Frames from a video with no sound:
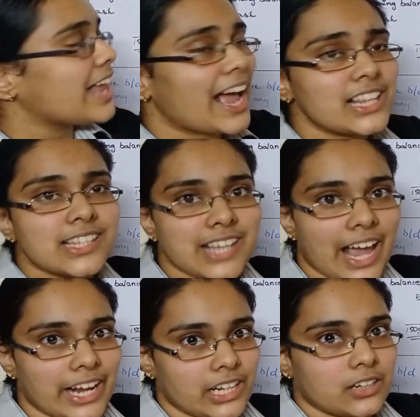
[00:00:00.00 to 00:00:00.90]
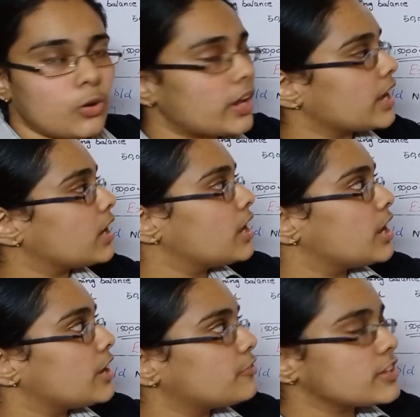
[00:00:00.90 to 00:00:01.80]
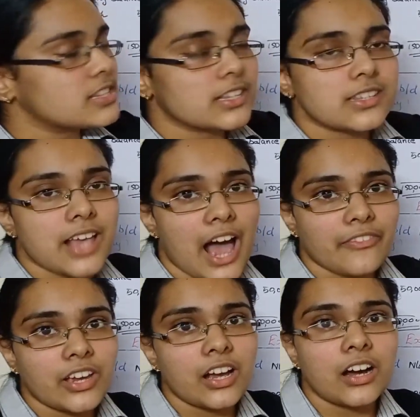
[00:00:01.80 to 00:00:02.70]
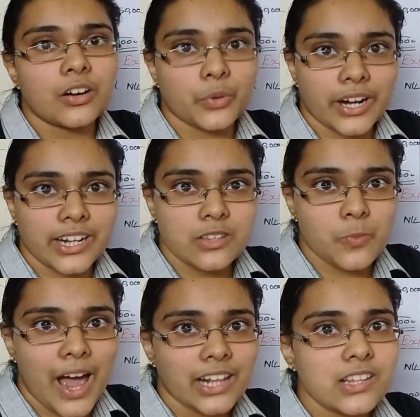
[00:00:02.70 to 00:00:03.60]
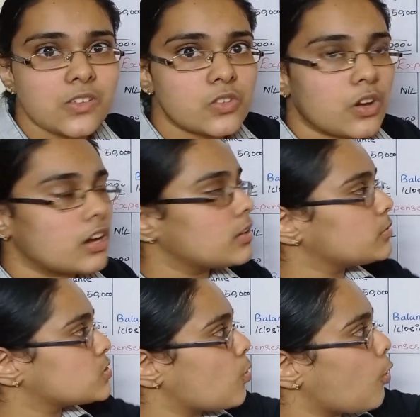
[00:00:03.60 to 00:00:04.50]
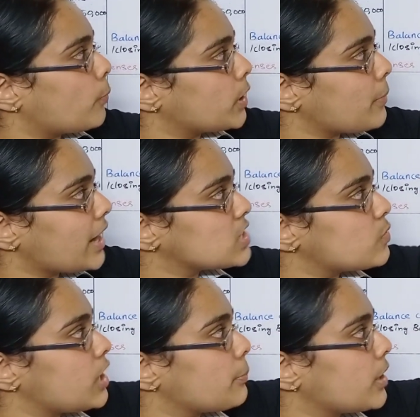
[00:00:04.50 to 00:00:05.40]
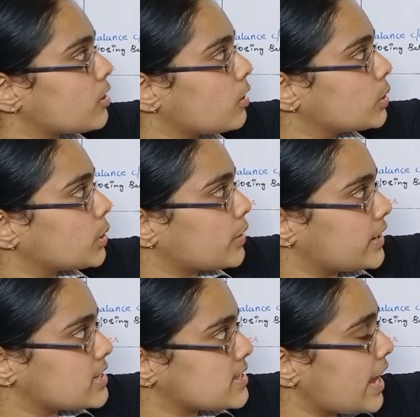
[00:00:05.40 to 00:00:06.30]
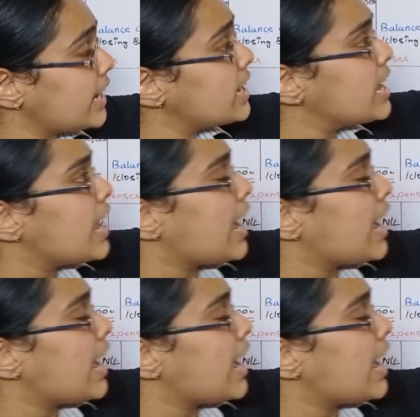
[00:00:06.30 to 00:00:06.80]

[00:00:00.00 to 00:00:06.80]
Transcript: in that side. Okay, if it is having a credit balance, so opening balance will appear on the credit side,